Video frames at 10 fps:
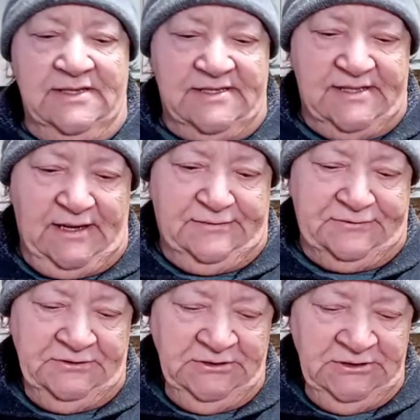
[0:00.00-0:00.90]
of
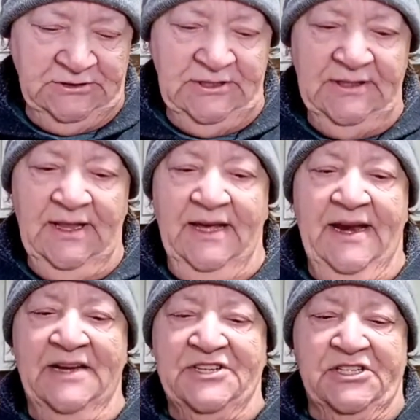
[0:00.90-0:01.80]
stuff and
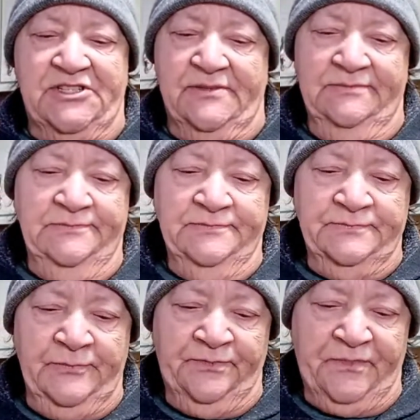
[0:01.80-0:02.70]
i just
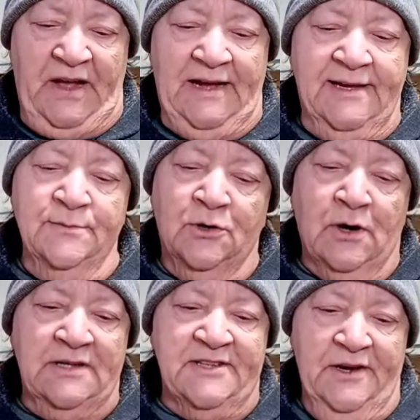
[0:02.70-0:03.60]
i came
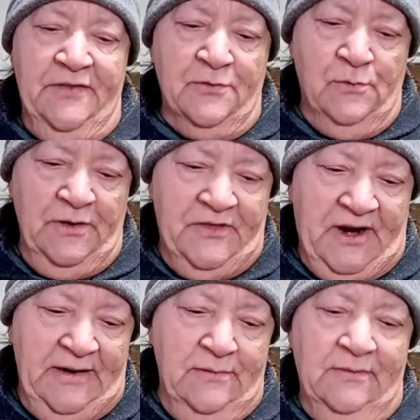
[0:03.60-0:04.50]
across another one that
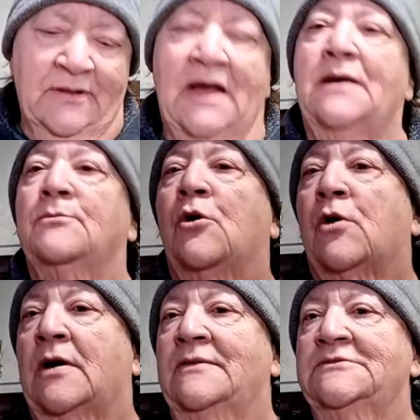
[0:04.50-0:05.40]
i like
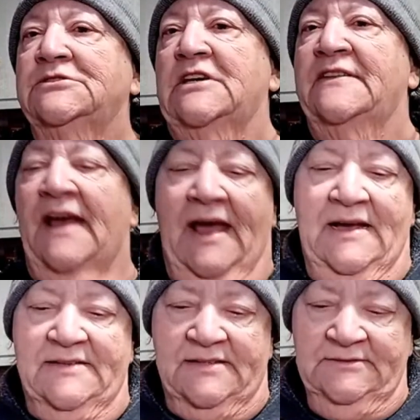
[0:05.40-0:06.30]
more and it
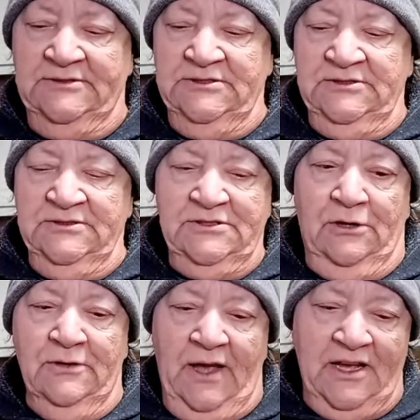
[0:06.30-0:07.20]
has
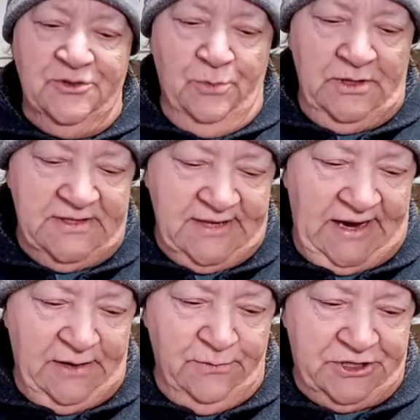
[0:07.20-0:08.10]
only has one
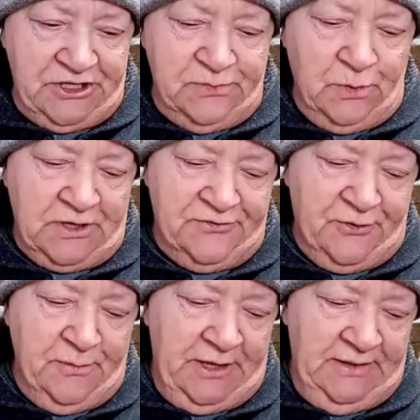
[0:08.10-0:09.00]
side which is works
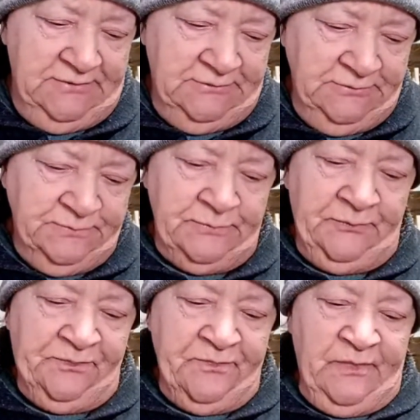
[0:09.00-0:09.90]
for me
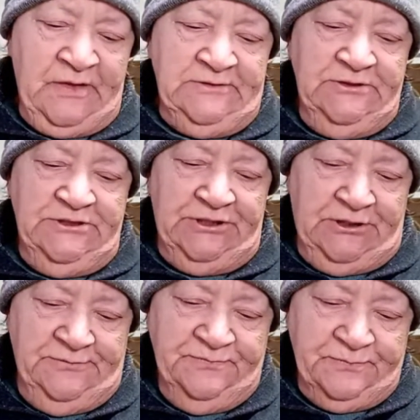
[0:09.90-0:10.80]
you
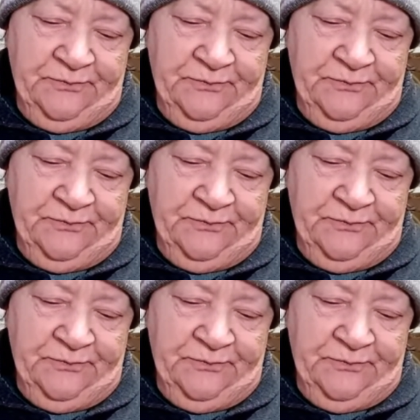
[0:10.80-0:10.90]
know